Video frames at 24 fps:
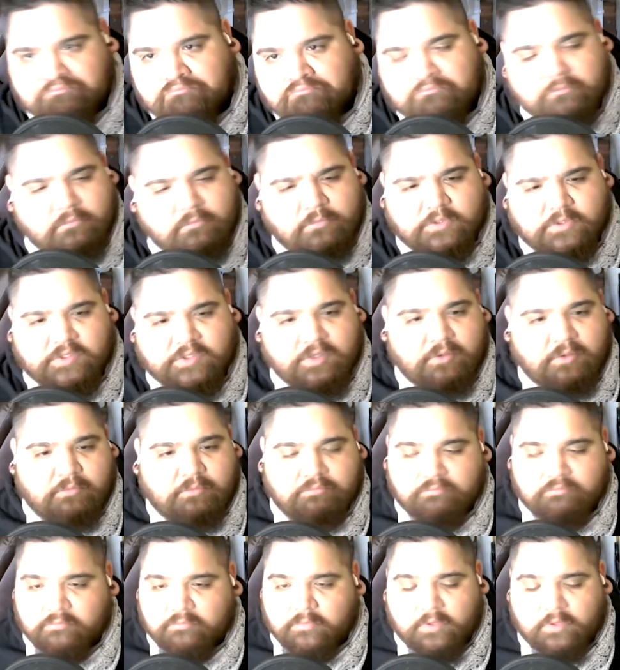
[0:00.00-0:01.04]
So
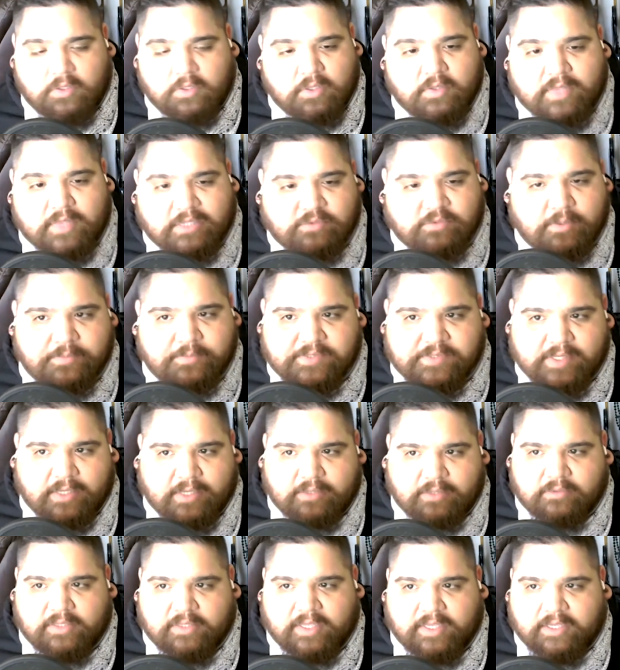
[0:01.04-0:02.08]
that's what I'm
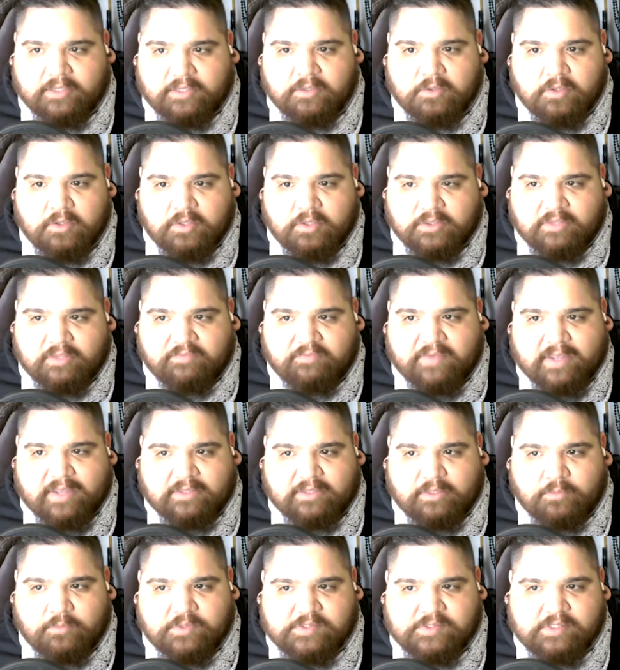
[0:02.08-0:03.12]
saying. Like, the fact
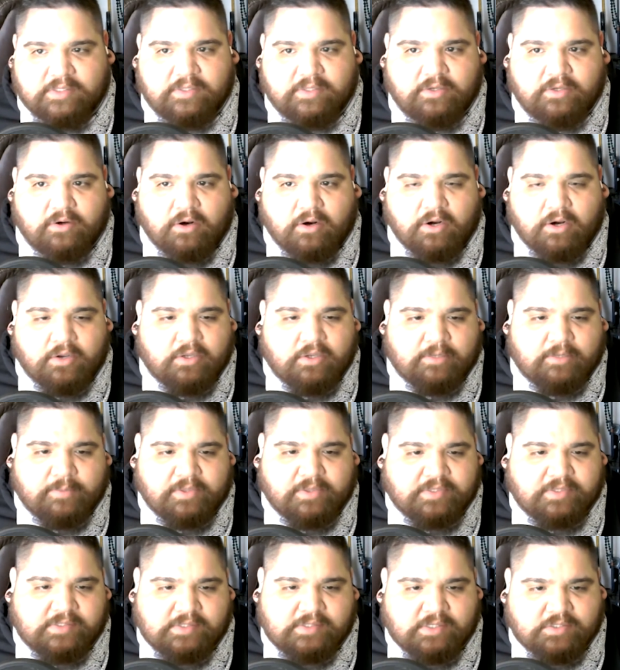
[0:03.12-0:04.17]
that we're sitting there arguing about
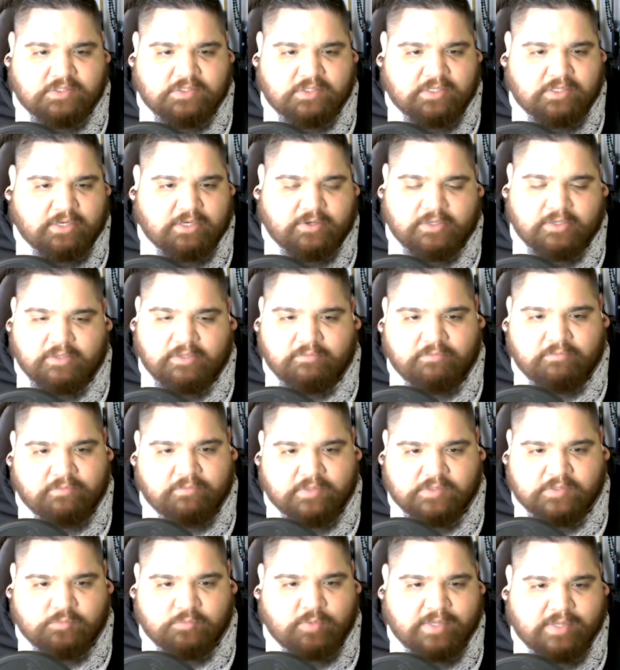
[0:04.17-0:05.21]
this ESG narrative
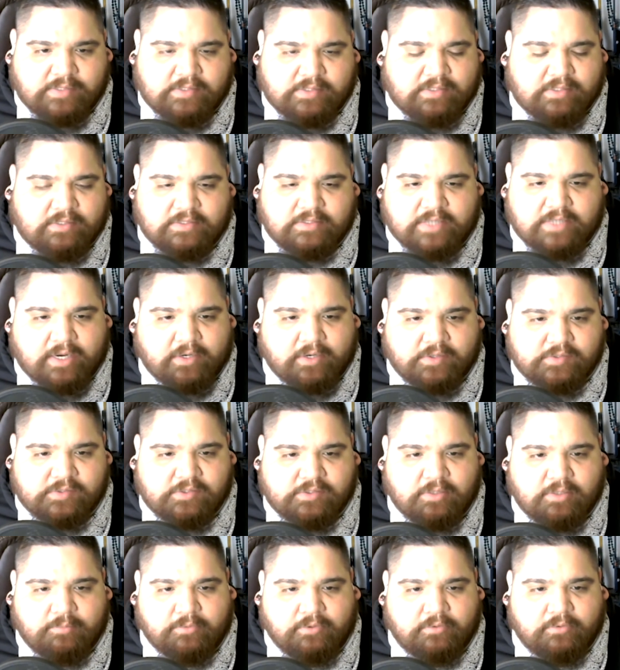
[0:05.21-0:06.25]
is wasting an entire
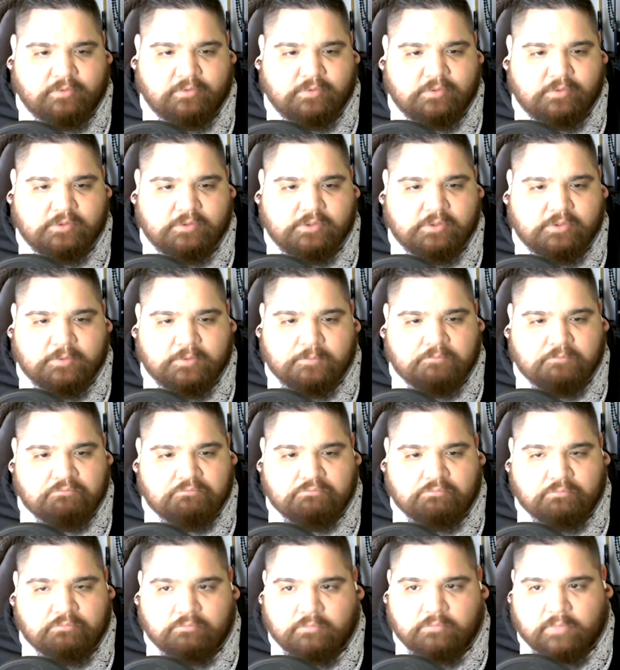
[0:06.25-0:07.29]
summer.
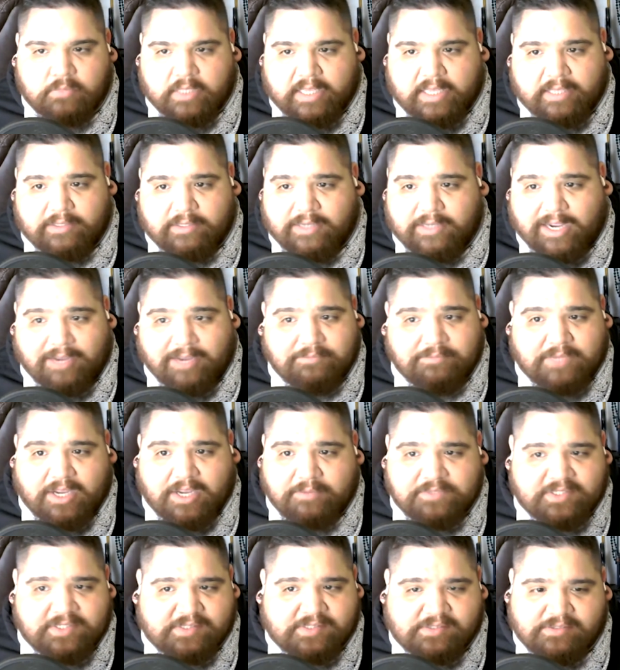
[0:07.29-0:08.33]
And I'm
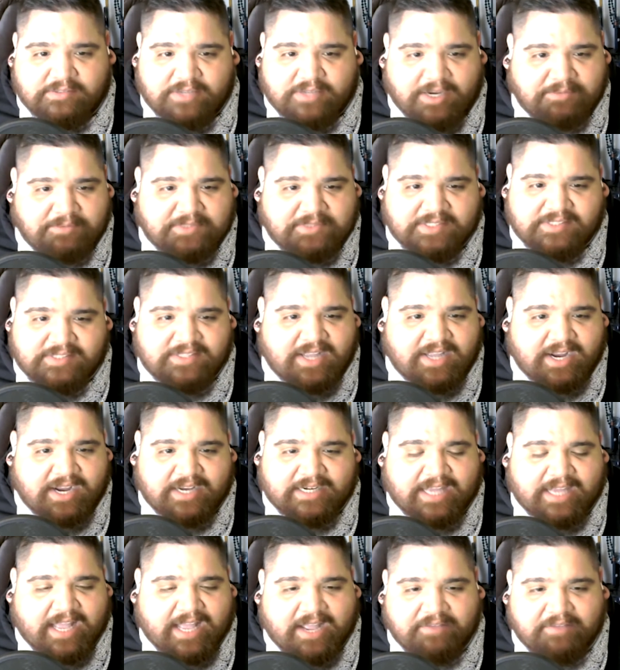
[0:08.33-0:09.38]
just not going
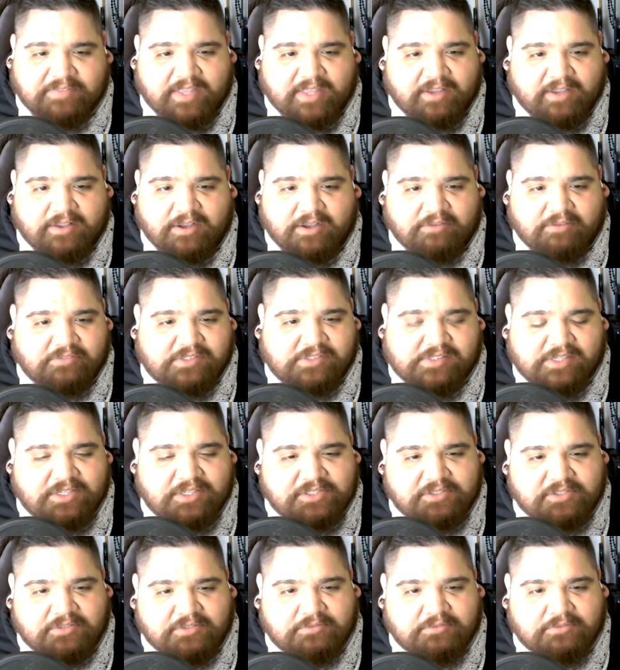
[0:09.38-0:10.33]
to have that conversation.